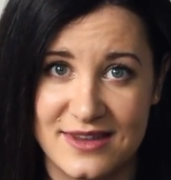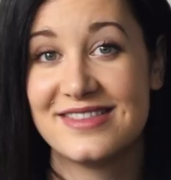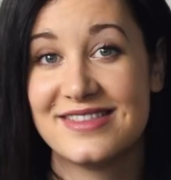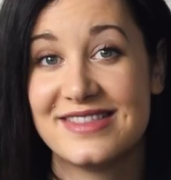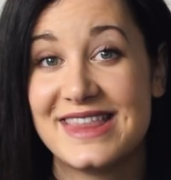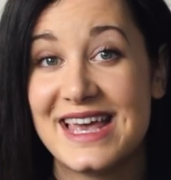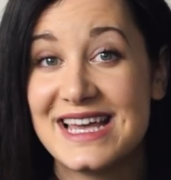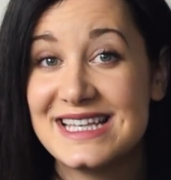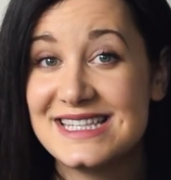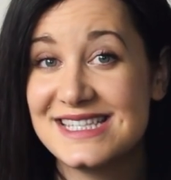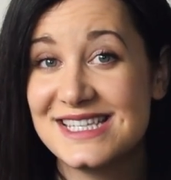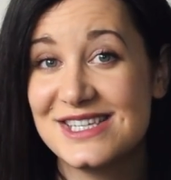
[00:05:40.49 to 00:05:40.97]

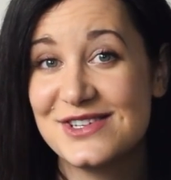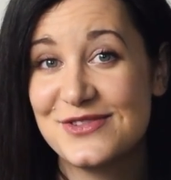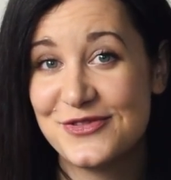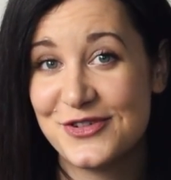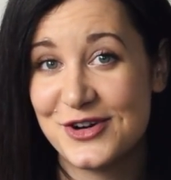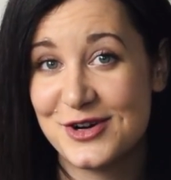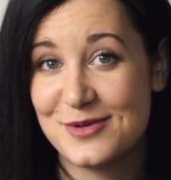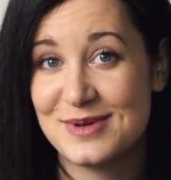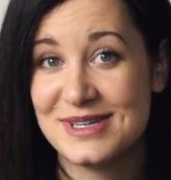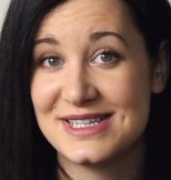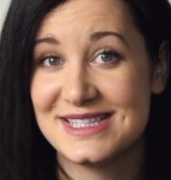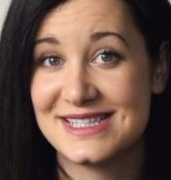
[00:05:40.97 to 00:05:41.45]
That's it
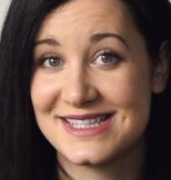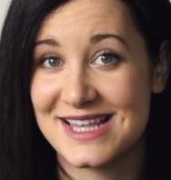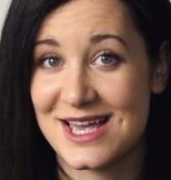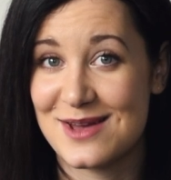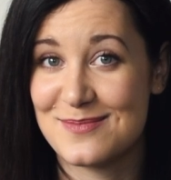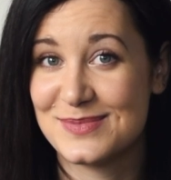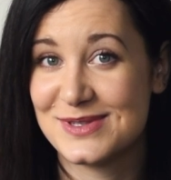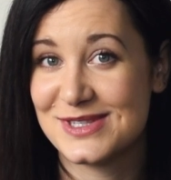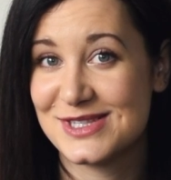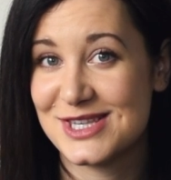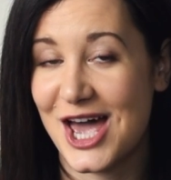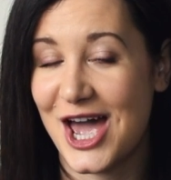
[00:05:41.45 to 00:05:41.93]
for my
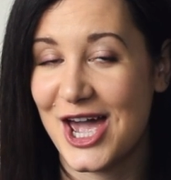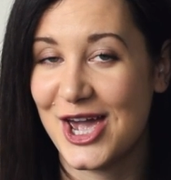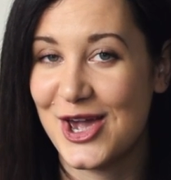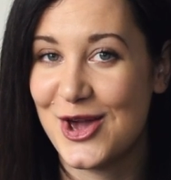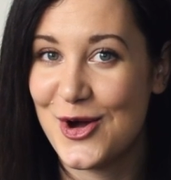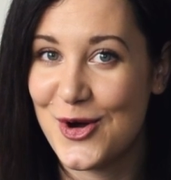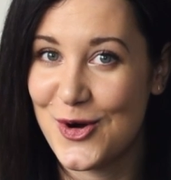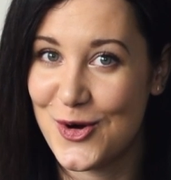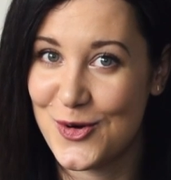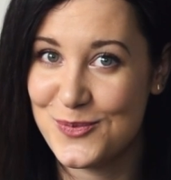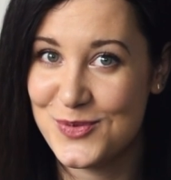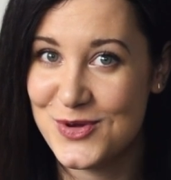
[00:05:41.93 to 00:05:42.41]
steps. I
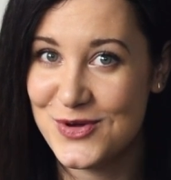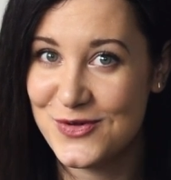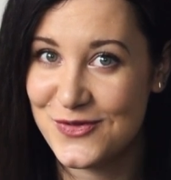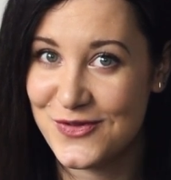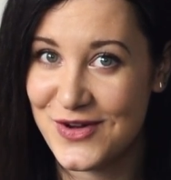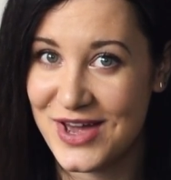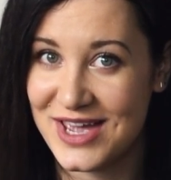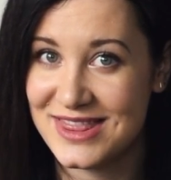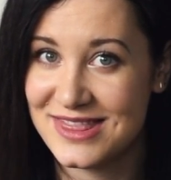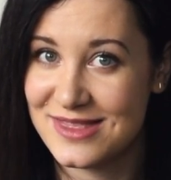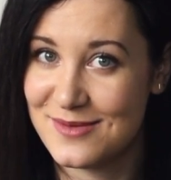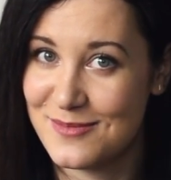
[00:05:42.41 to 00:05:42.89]
hope you
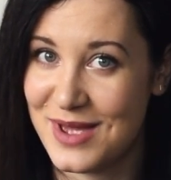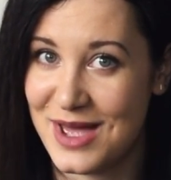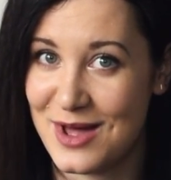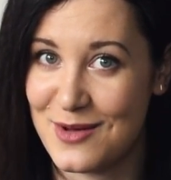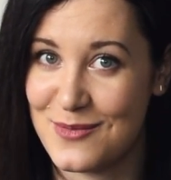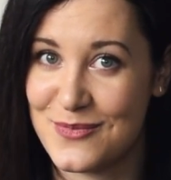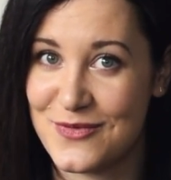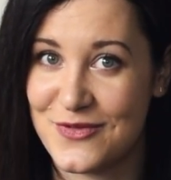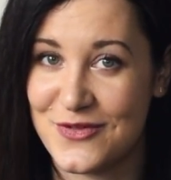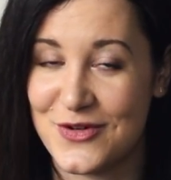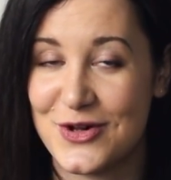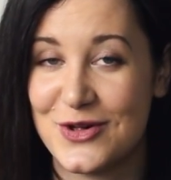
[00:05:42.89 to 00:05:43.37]
find them
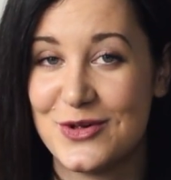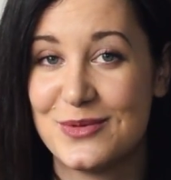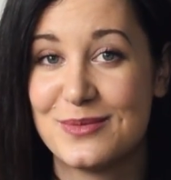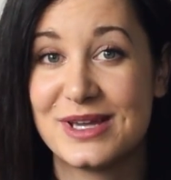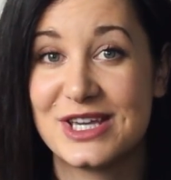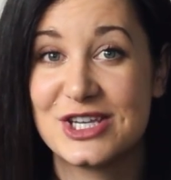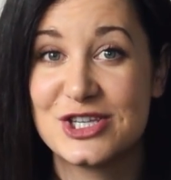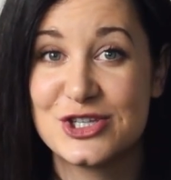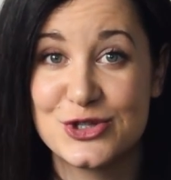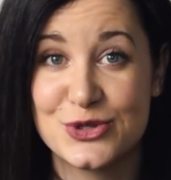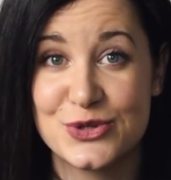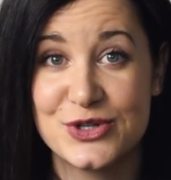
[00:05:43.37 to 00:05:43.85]
helpful.
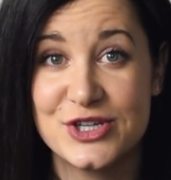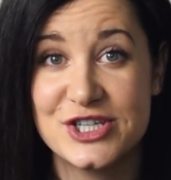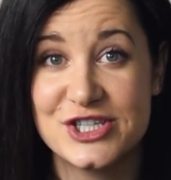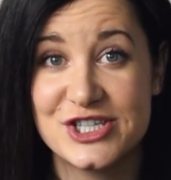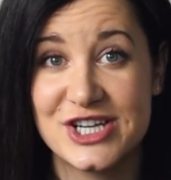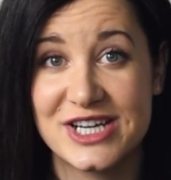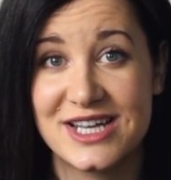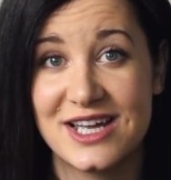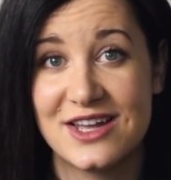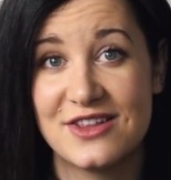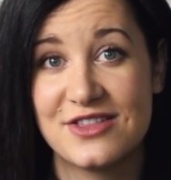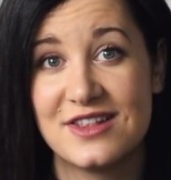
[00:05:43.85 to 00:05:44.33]
Make sure to
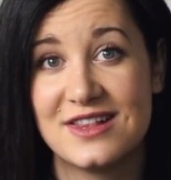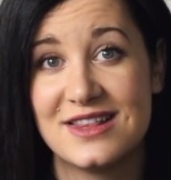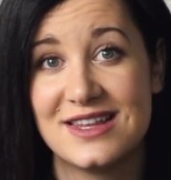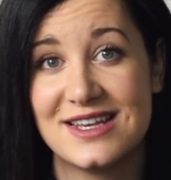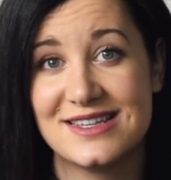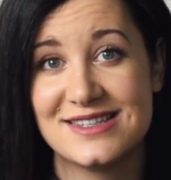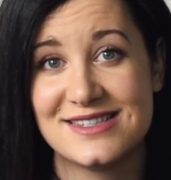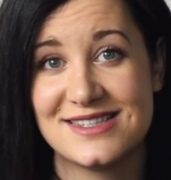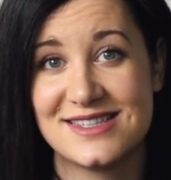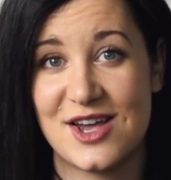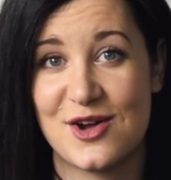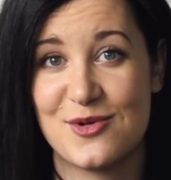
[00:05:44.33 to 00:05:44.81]
check out the
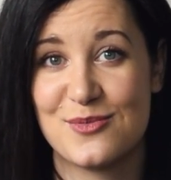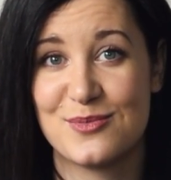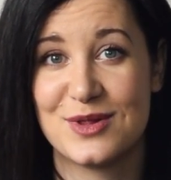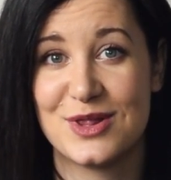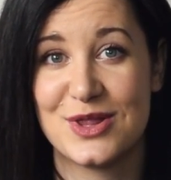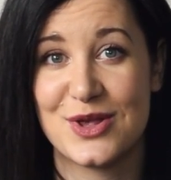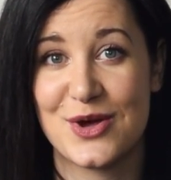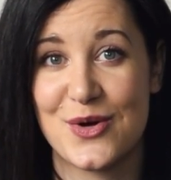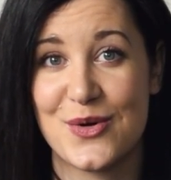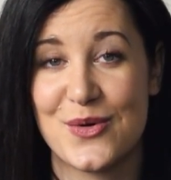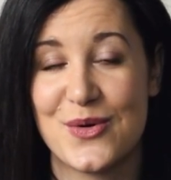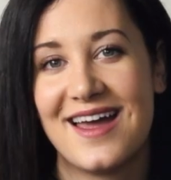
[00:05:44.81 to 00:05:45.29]
links down
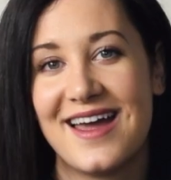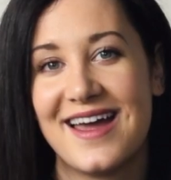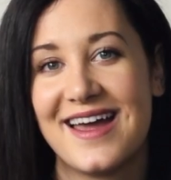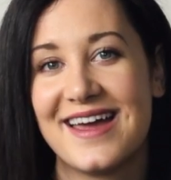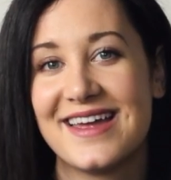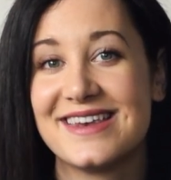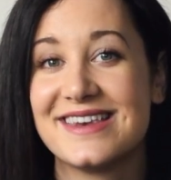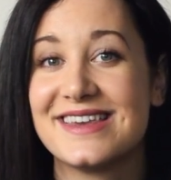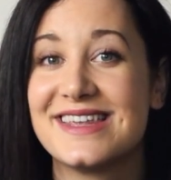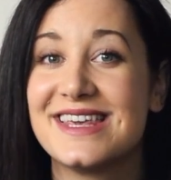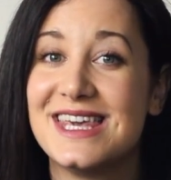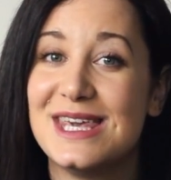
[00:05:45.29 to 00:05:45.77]
below,
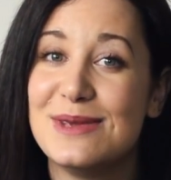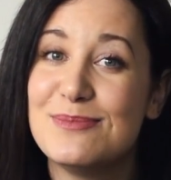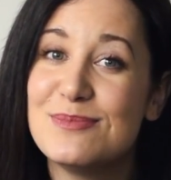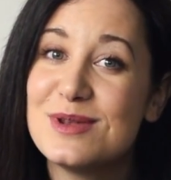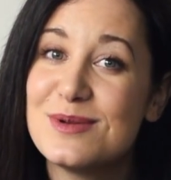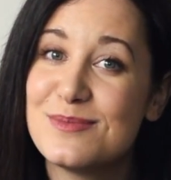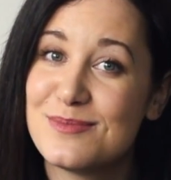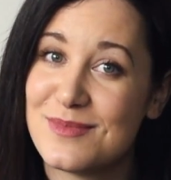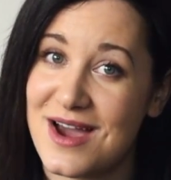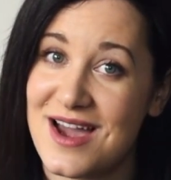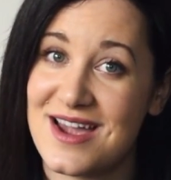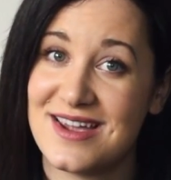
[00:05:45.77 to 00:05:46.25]
and keep
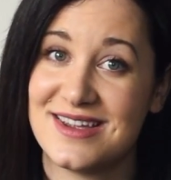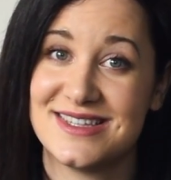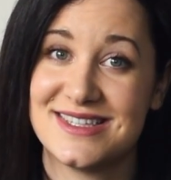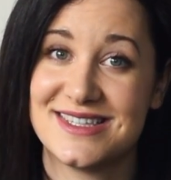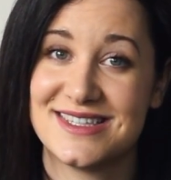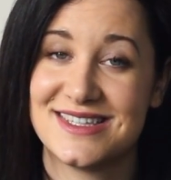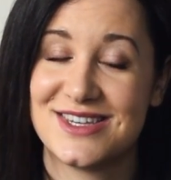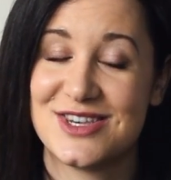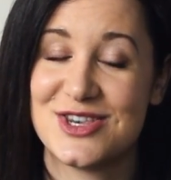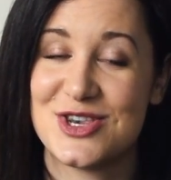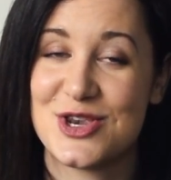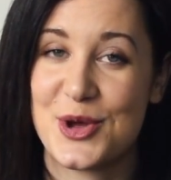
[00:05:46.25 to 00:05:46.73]
in mind,
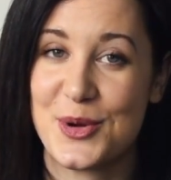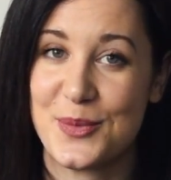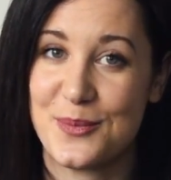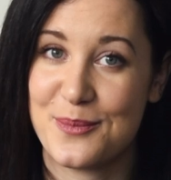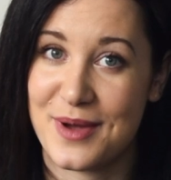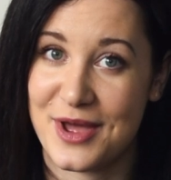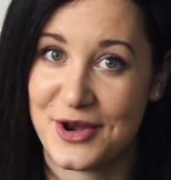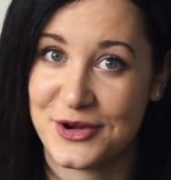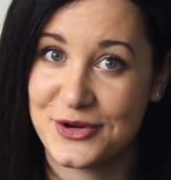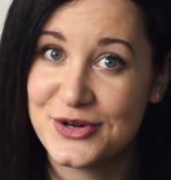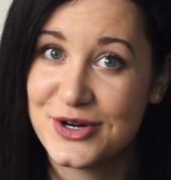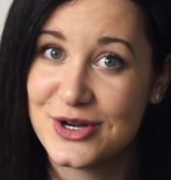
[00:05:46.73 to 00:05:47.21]
no
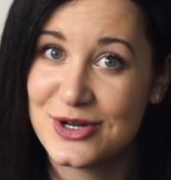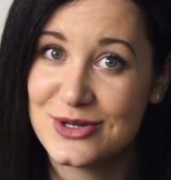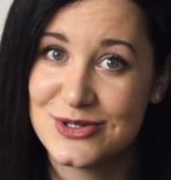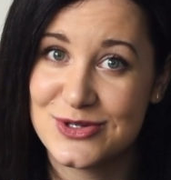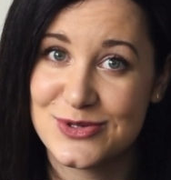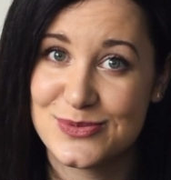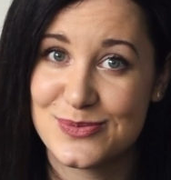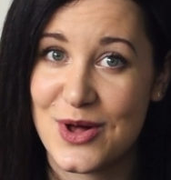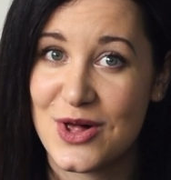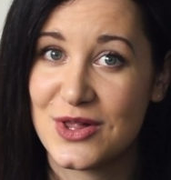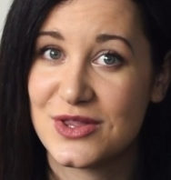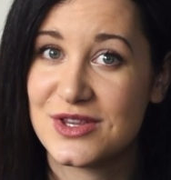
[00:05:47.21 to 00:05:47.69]
matter how
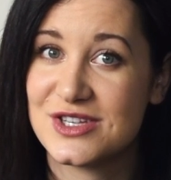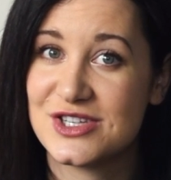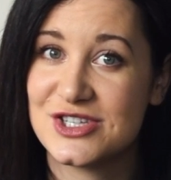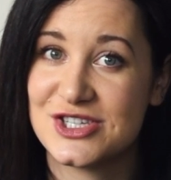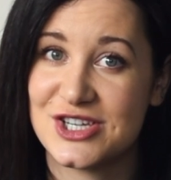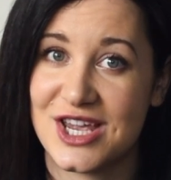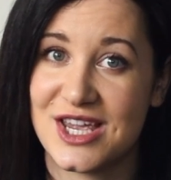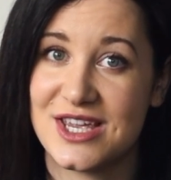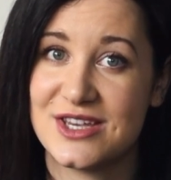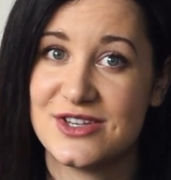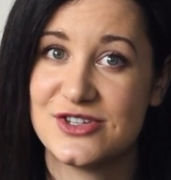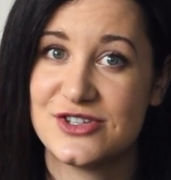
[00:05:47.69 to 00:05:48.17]
small the
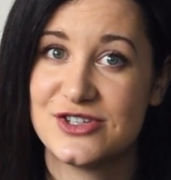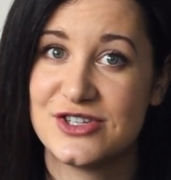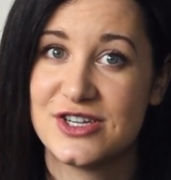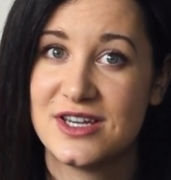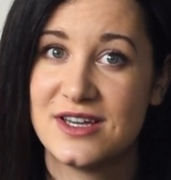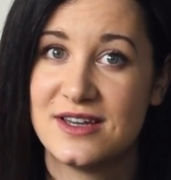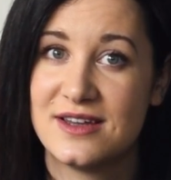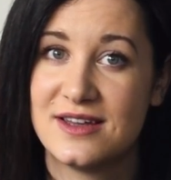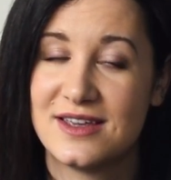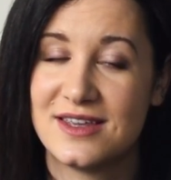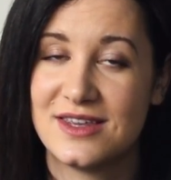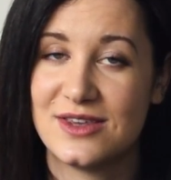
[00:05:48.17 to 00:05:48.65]
change,
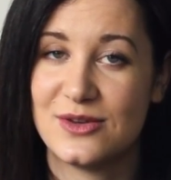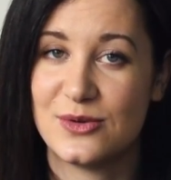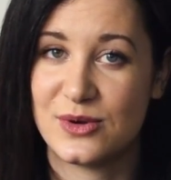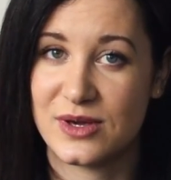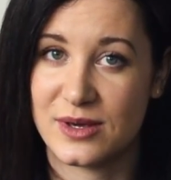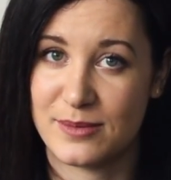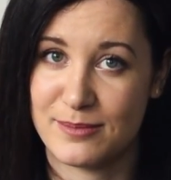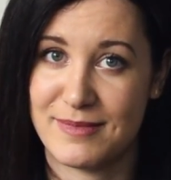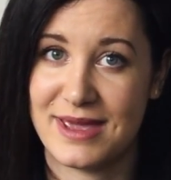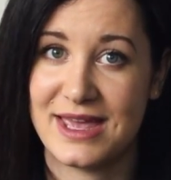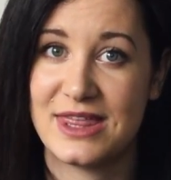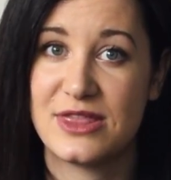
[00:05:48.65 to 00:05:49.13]
you
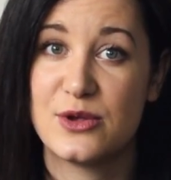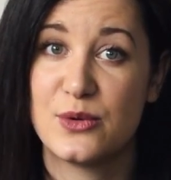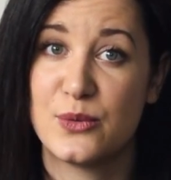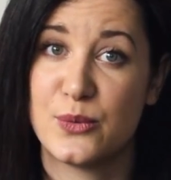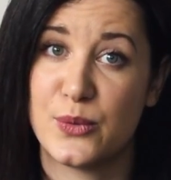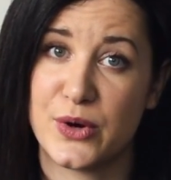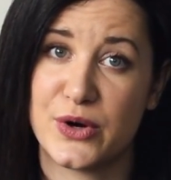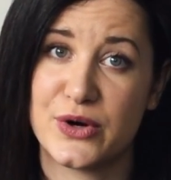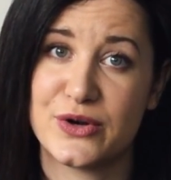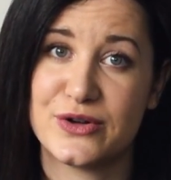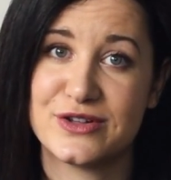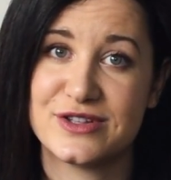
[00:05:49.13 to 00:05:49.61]
can make the
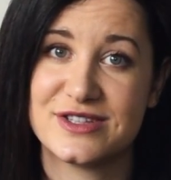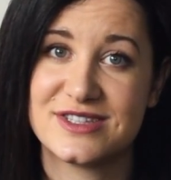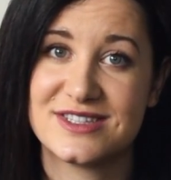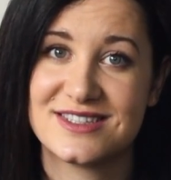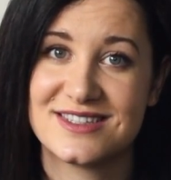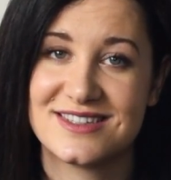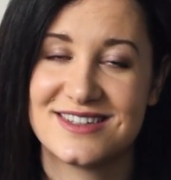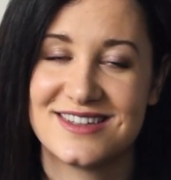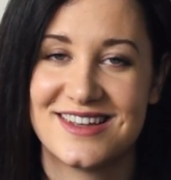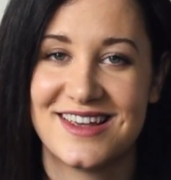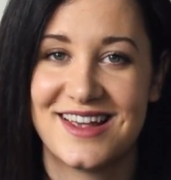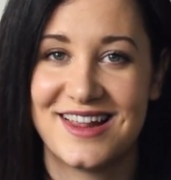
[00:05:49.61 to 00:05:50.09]
world
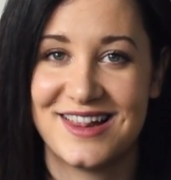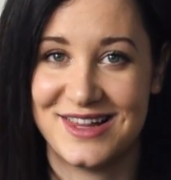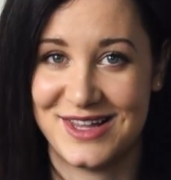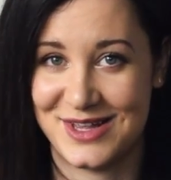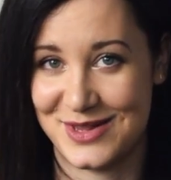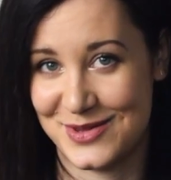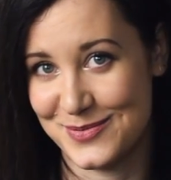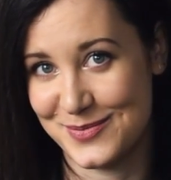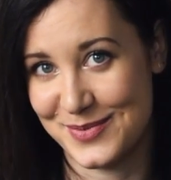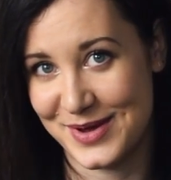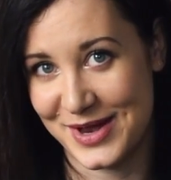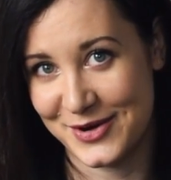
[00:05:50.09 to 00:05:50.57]
a
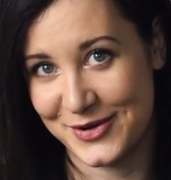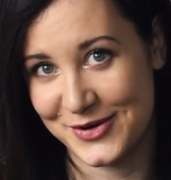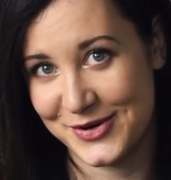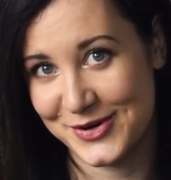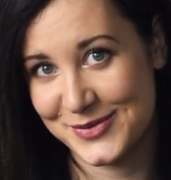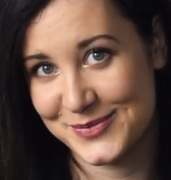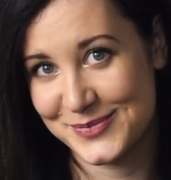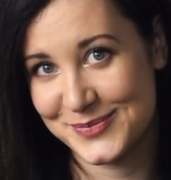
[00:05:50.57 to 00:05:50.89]
little better.